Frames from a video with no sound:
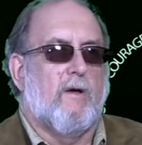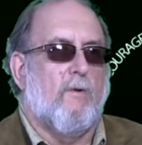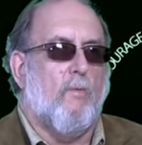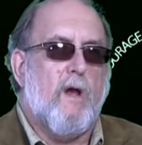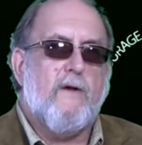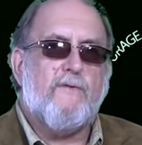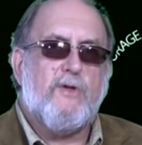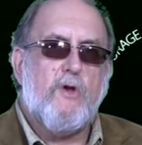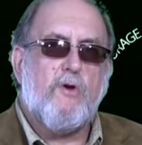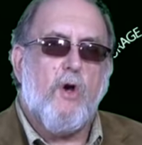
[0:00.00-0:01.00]
Whenever
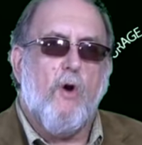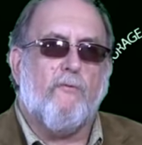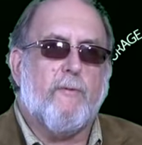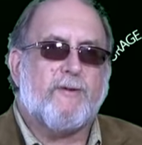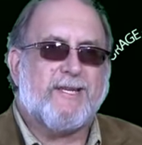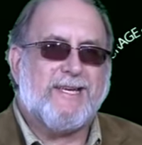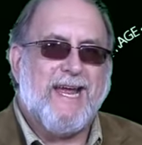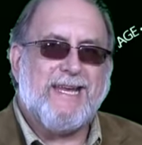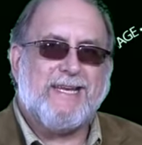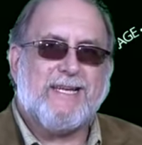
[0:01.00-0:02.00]
you go from
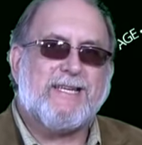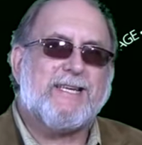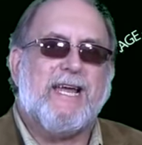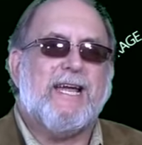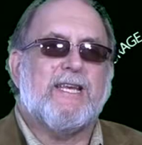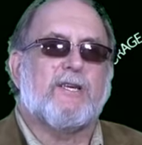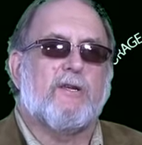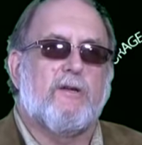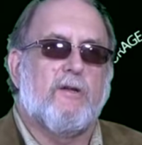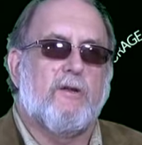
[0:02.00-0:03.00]
state to state,
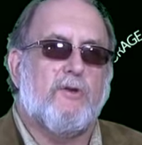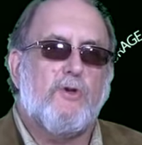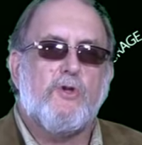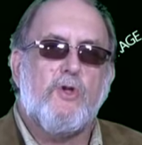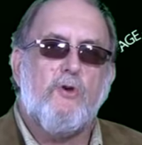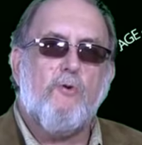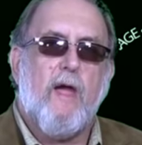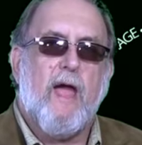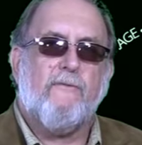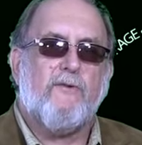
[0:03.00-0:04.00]
do you
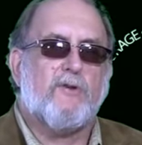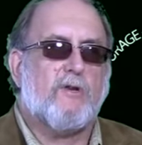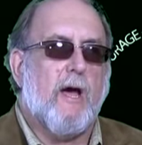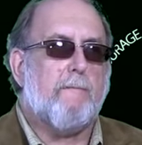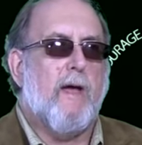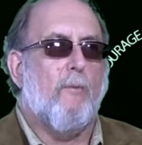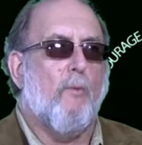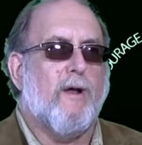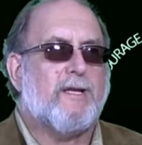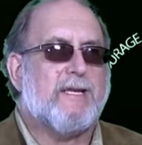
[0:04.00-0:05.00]
have to stop at
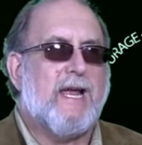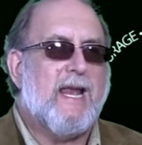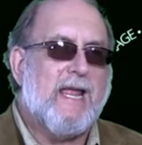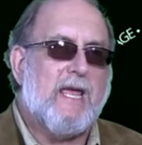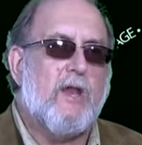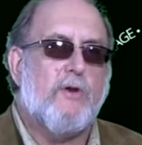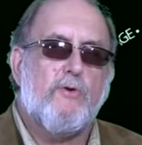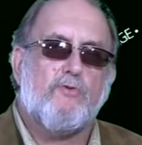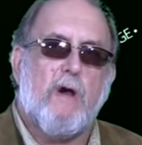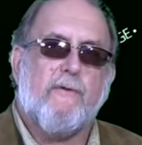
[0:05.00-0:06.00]
one state and get a new
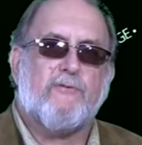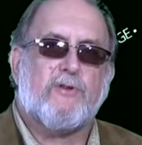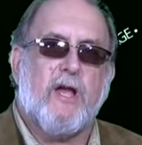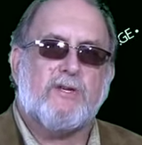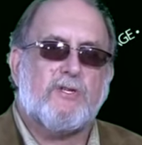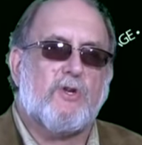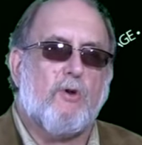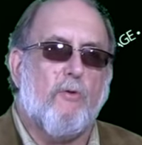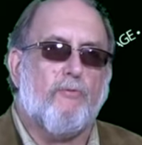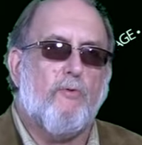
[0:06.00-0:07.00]
driver's license to
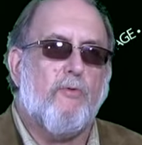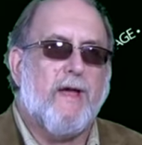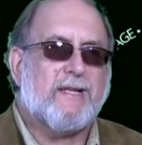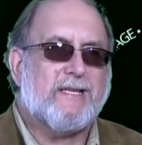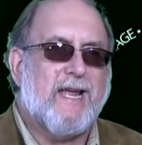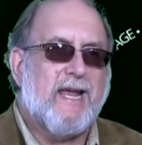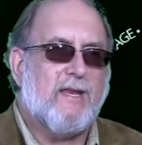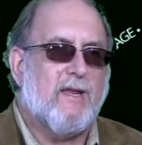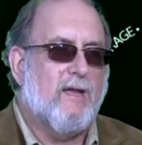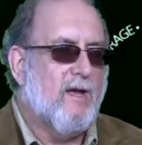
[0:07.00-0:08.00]
go through that
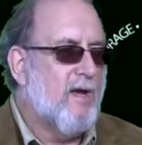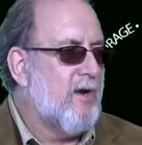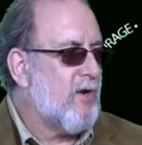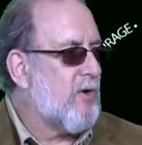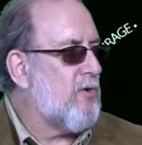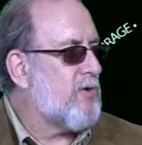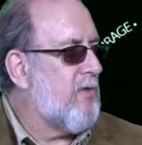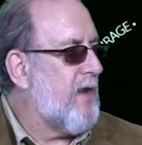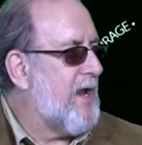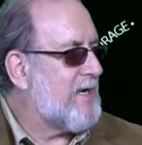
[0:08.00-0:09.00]
state, to go to
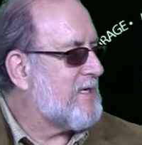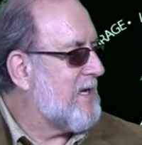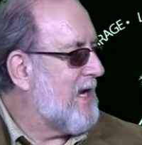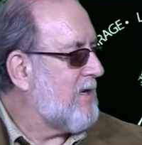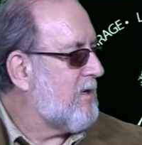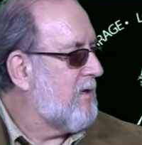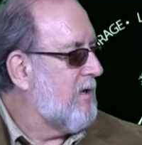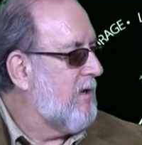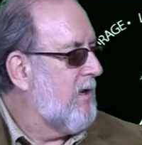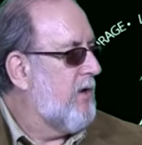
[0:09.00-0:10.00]
the next state?
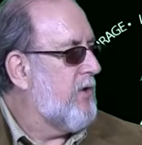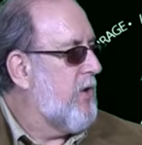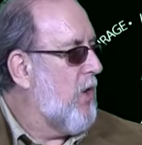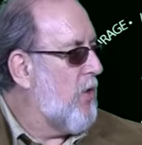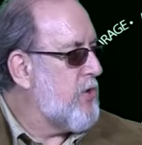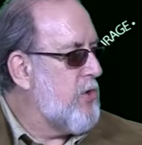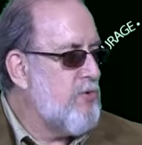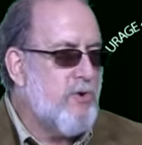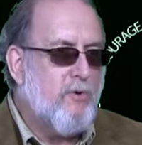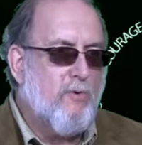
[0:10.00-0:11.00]
No, you
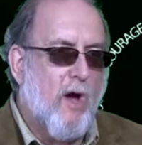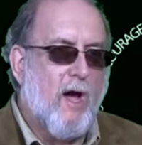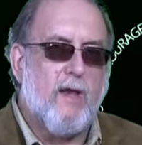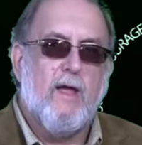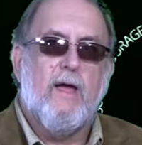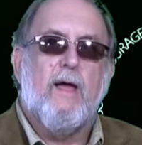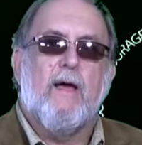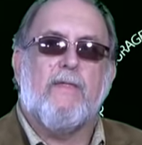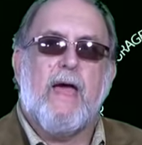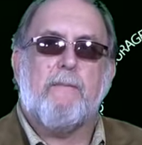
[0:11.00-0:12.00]
do not.
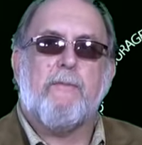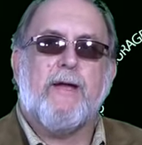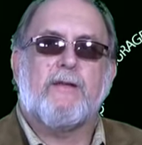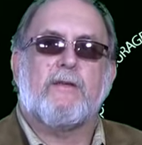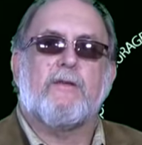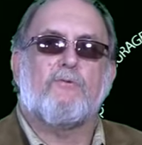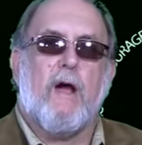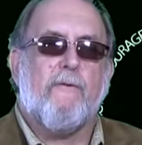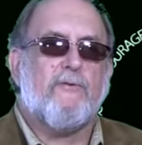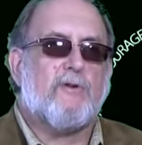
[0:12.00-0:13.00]
That means
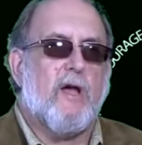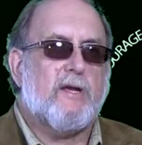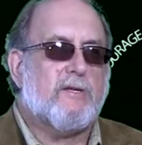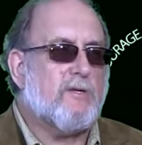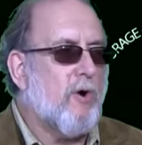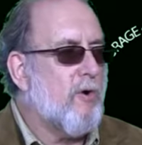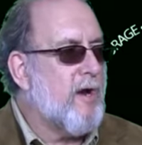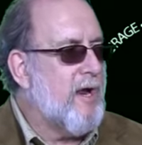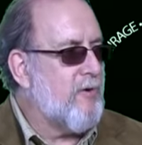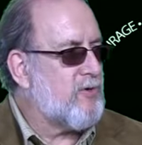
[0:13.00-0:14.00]
driver's license or
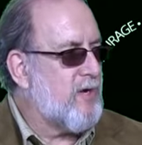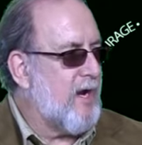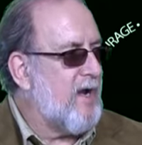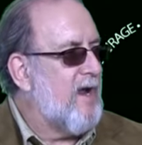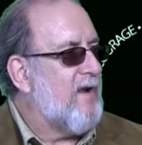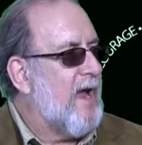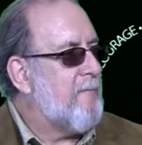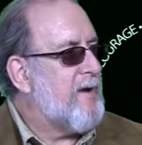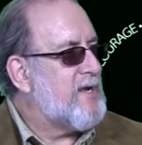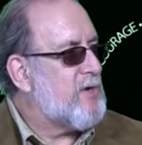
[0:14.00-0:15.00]
interstate. That
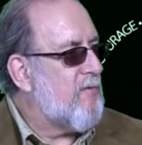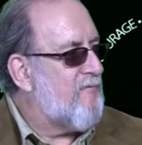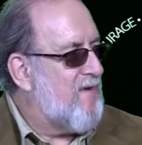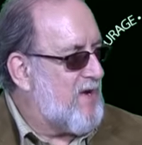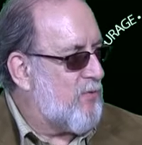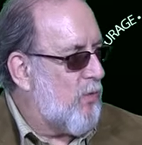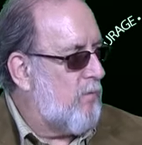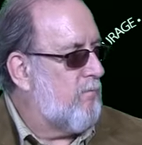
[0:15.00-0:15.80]
means they're federal.